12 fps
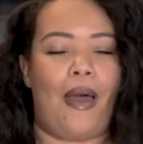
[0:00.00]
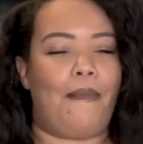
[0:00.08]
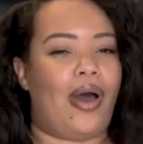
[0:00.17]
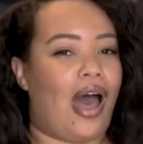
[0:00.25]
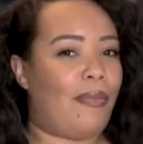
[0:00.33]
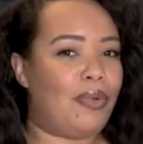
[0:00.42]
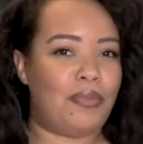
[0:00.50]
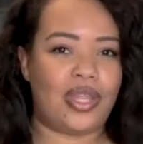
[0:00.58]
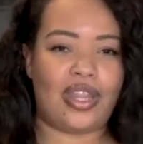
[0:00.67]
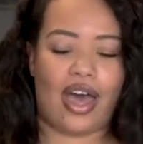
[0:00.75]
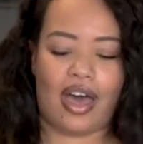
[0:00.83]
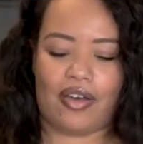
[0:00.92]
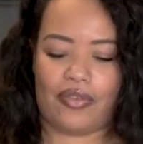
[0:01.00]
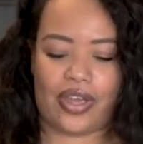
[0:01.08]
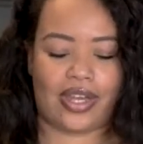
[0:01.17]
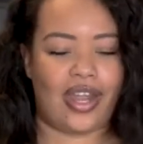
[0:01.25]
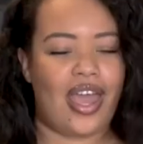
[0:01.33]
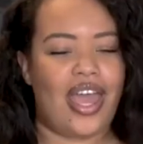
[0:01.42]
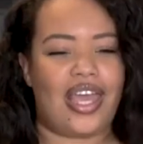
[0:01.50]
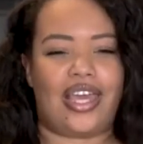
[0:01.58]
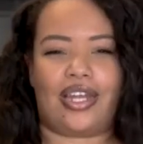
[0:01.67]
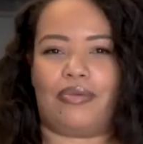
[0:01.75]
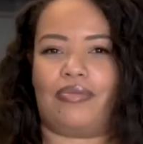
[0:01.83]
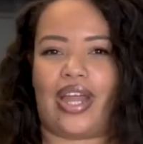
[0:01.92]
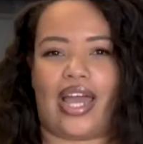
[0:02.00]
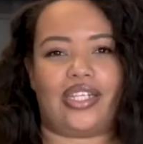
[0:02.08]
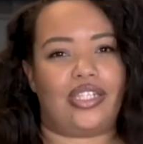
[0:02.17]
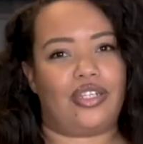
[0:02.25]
pop them in the oven, get them nice